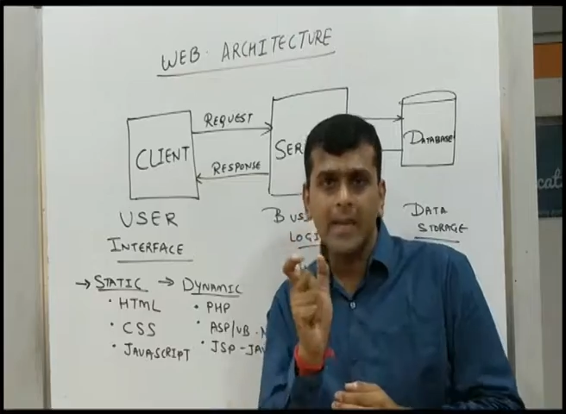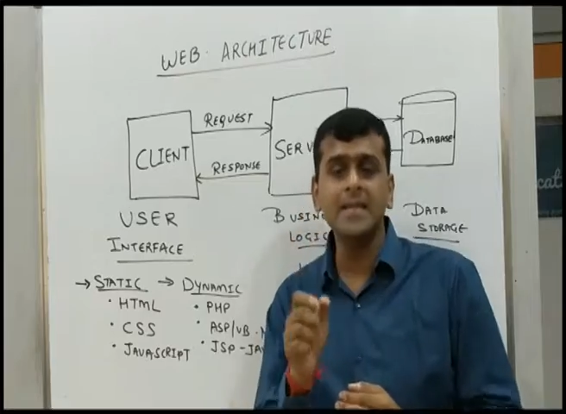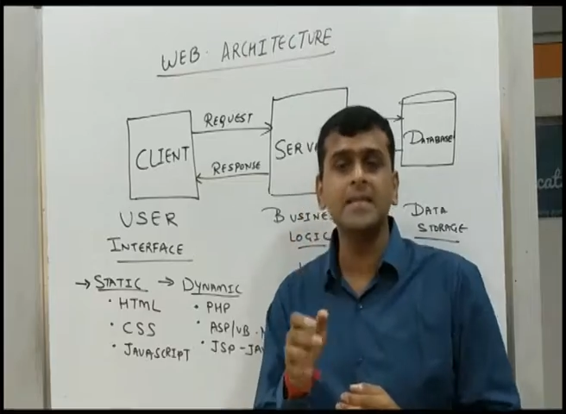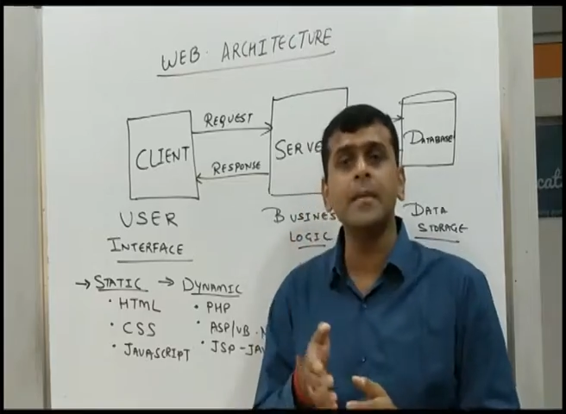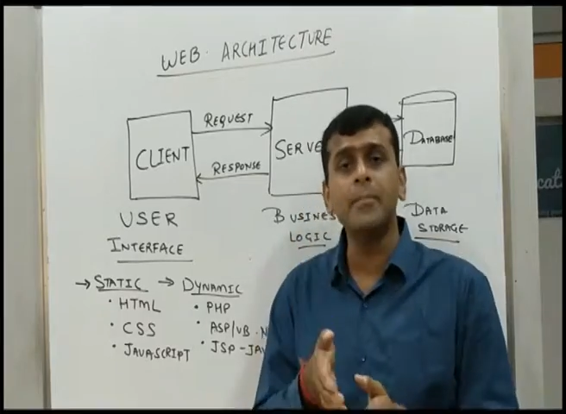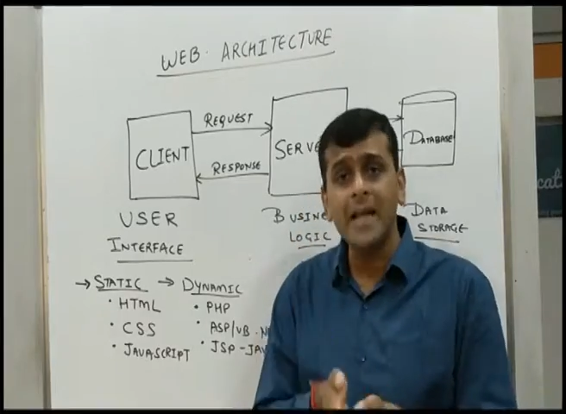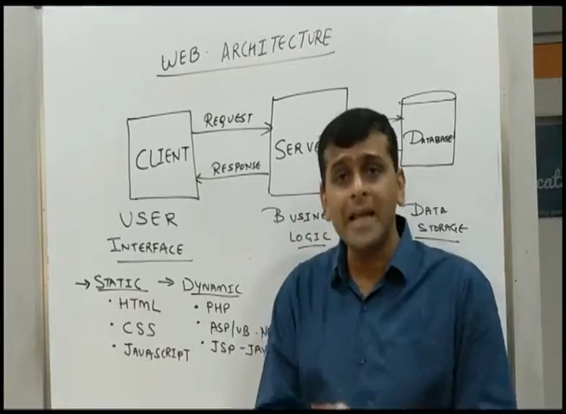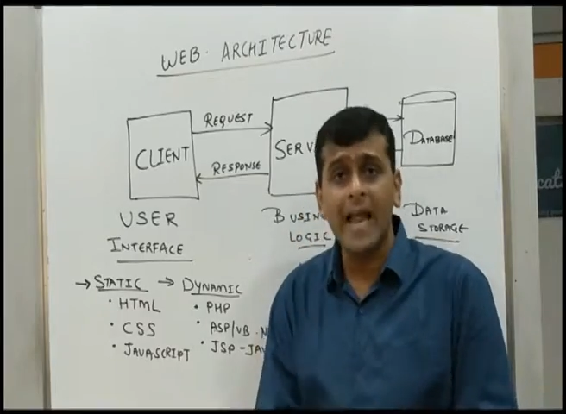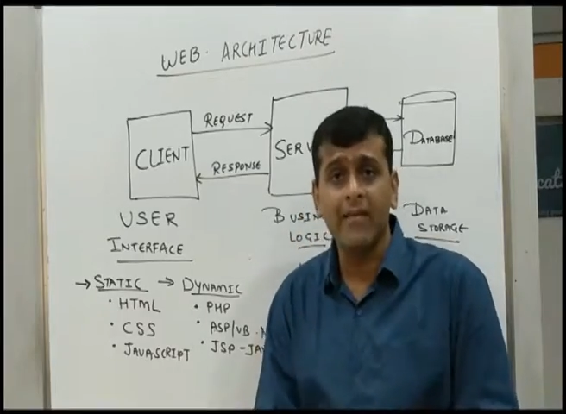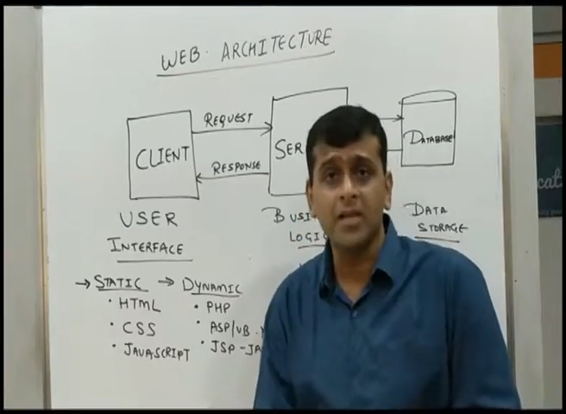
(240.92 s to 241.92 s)
is a scripting
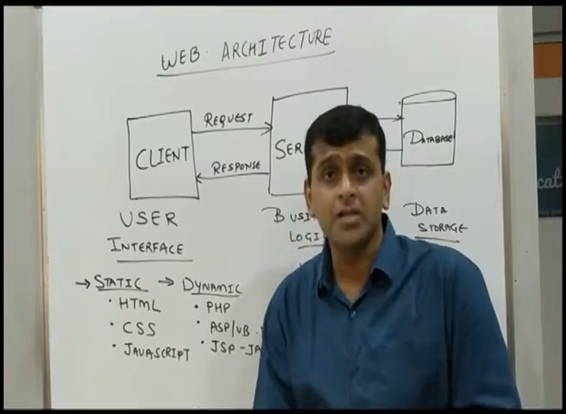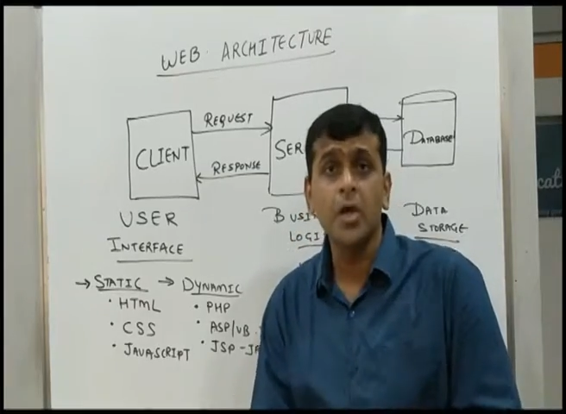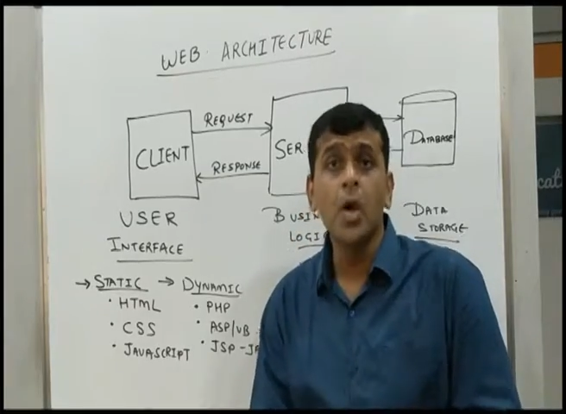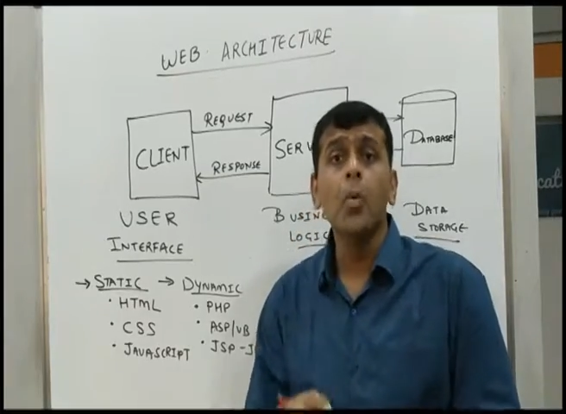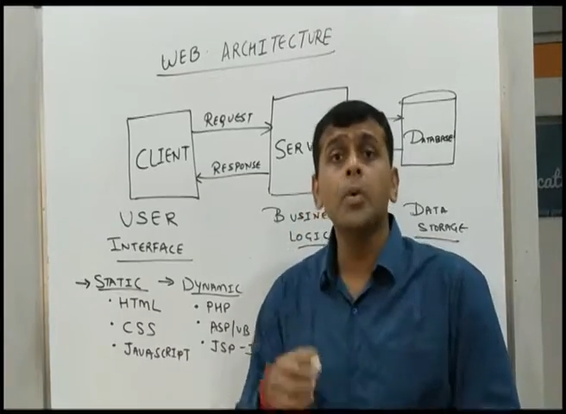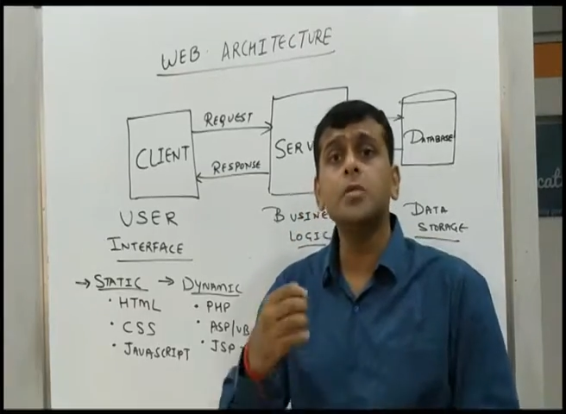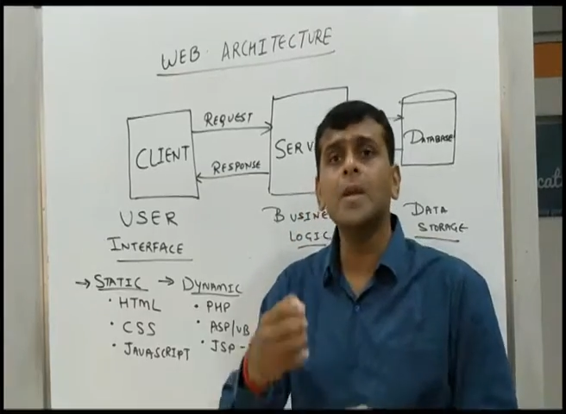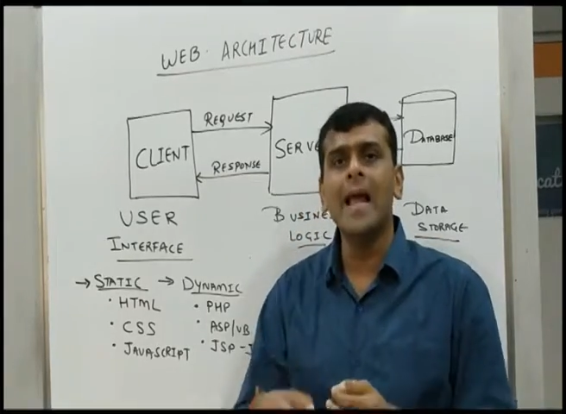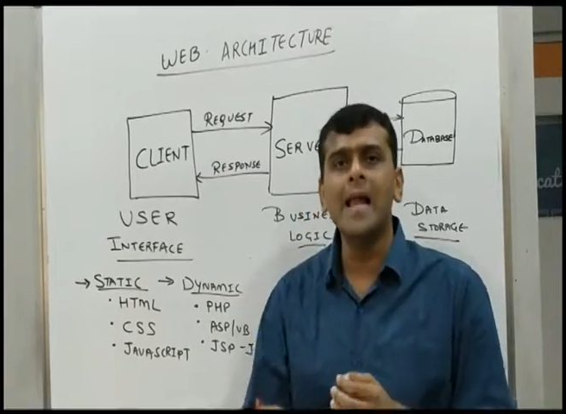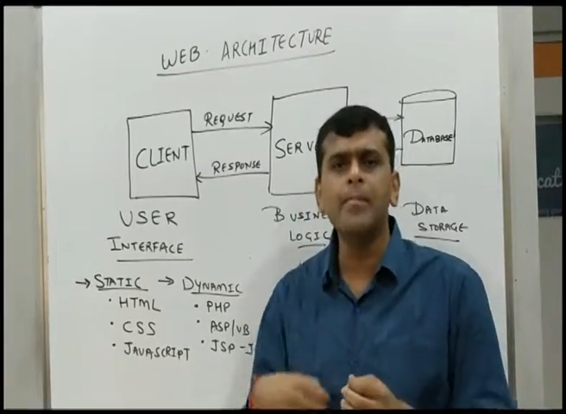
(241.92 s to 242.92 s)
language which
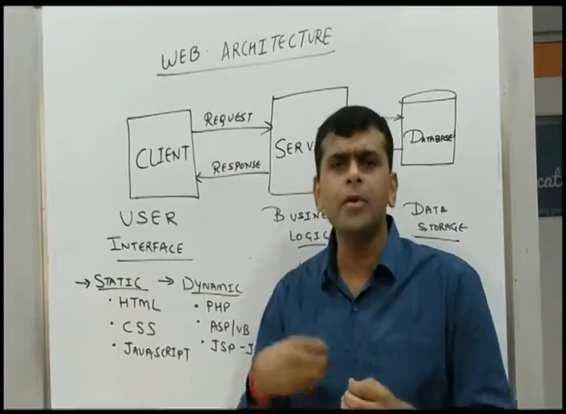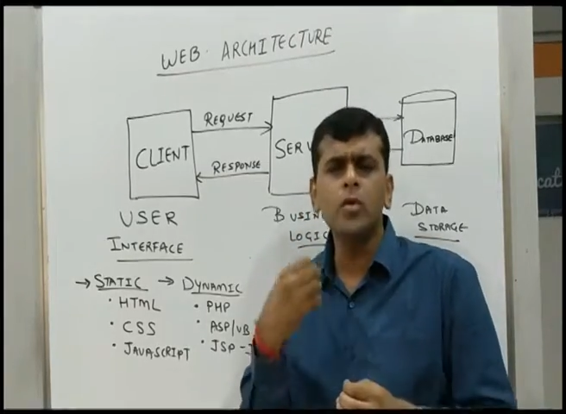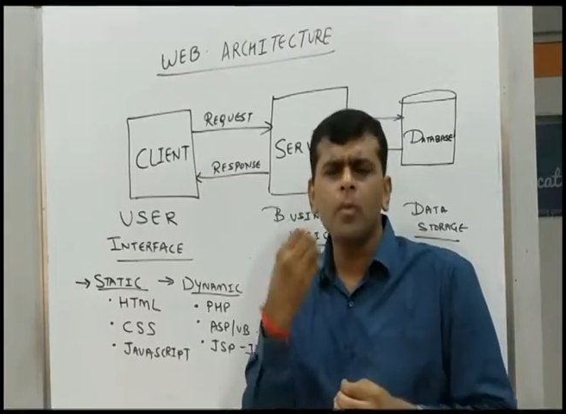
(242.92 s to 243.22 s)
will help you